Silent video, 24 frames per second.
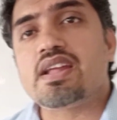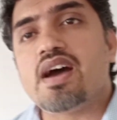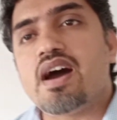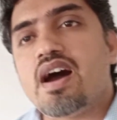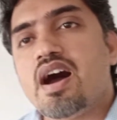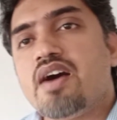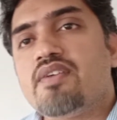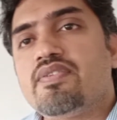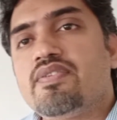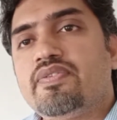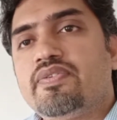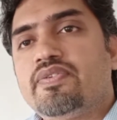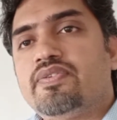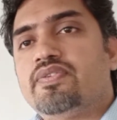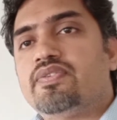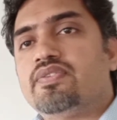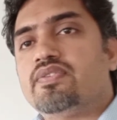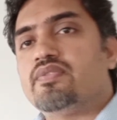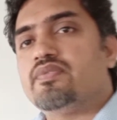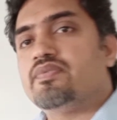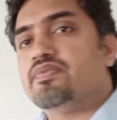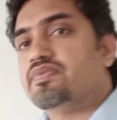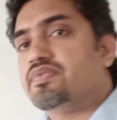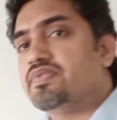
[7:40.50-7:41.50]
of
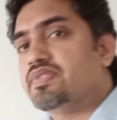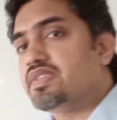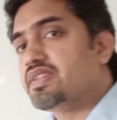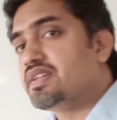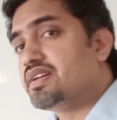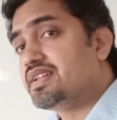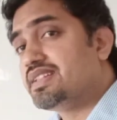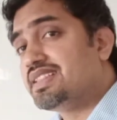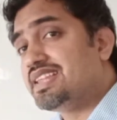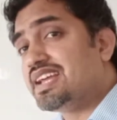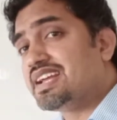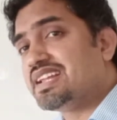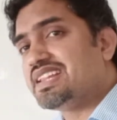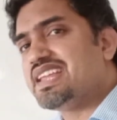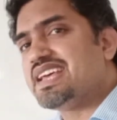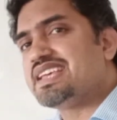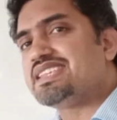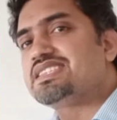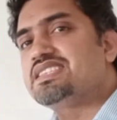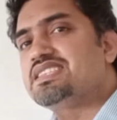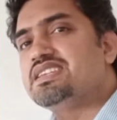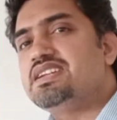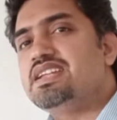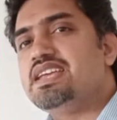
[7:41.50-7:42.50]

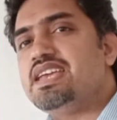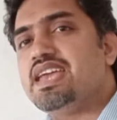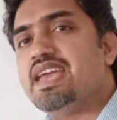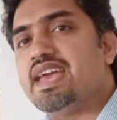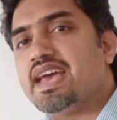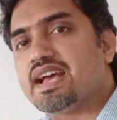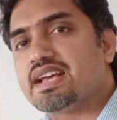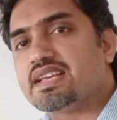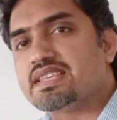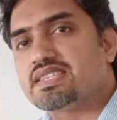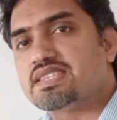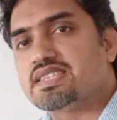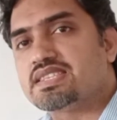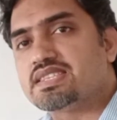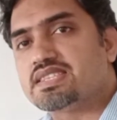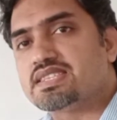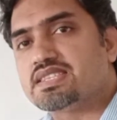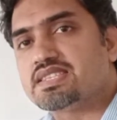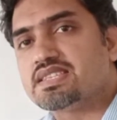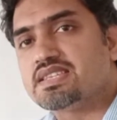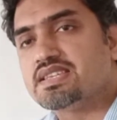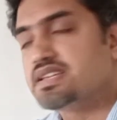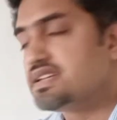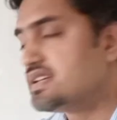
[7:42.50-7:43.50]
thickness
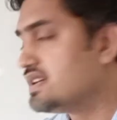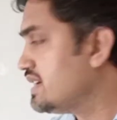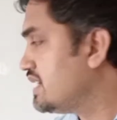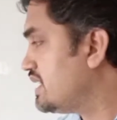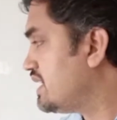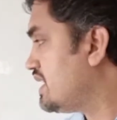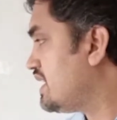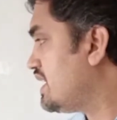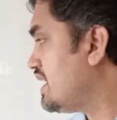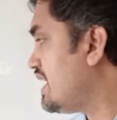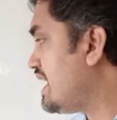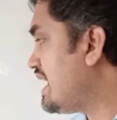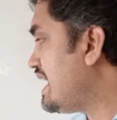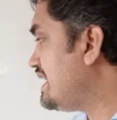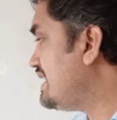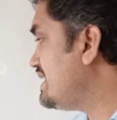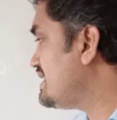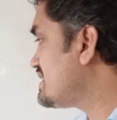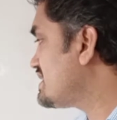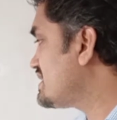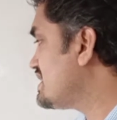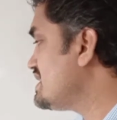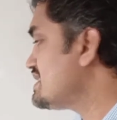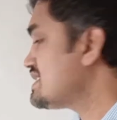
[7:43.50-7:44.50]
dx at
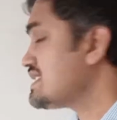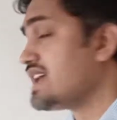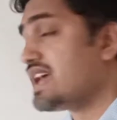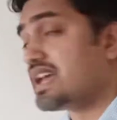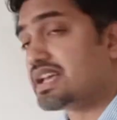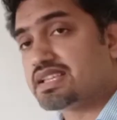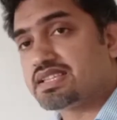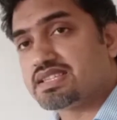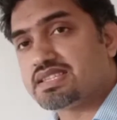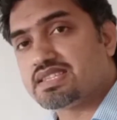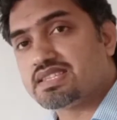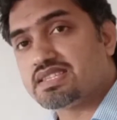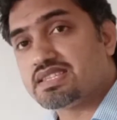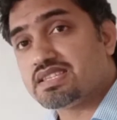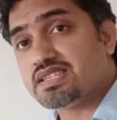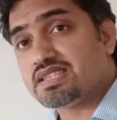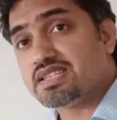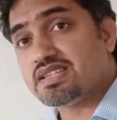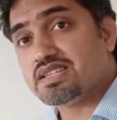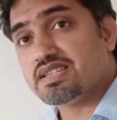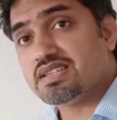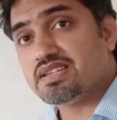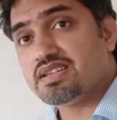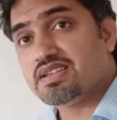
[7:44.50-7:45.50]
distance x.
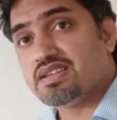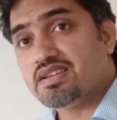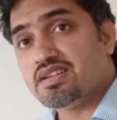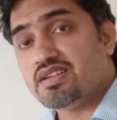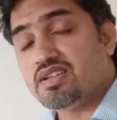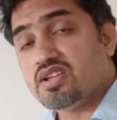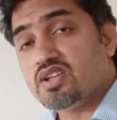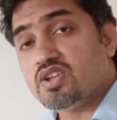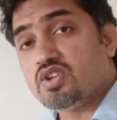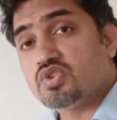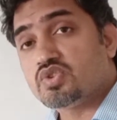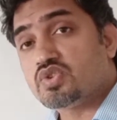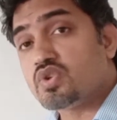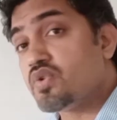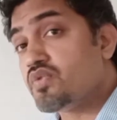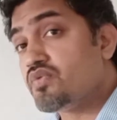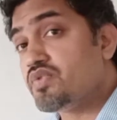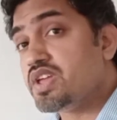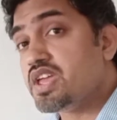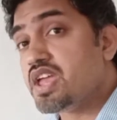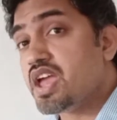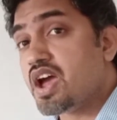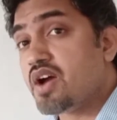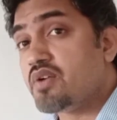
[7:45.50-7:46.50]
So
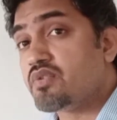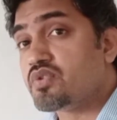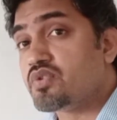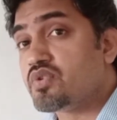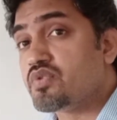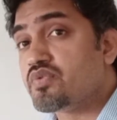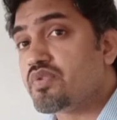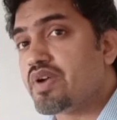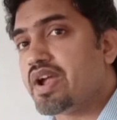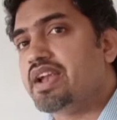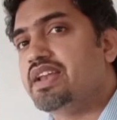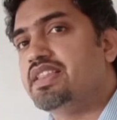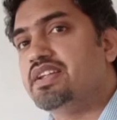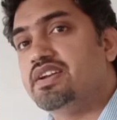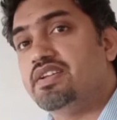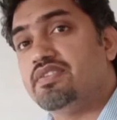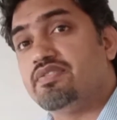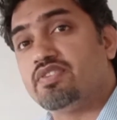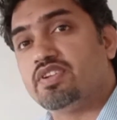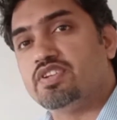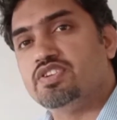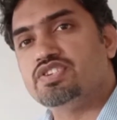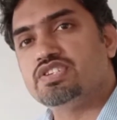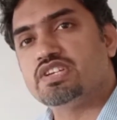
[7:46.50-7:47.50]
we have to find the
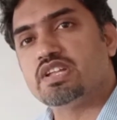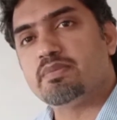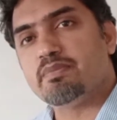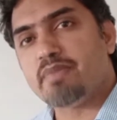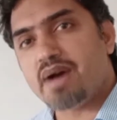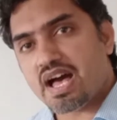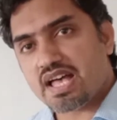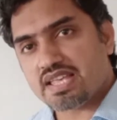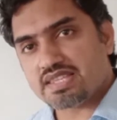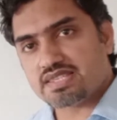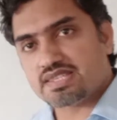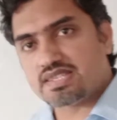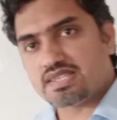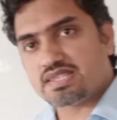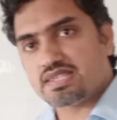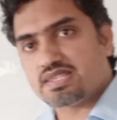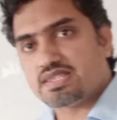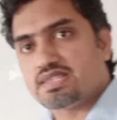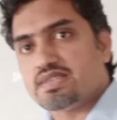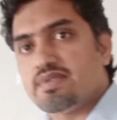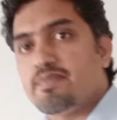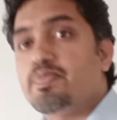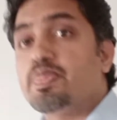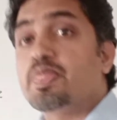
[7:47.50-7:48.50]
differential
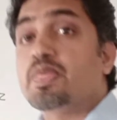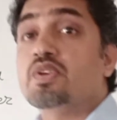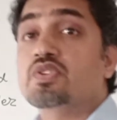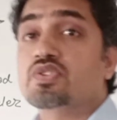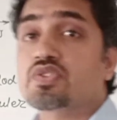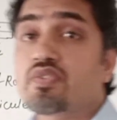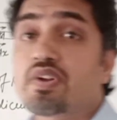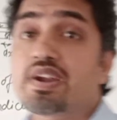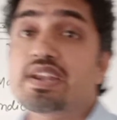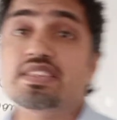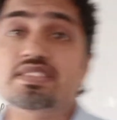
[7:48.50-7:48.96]
mass. So what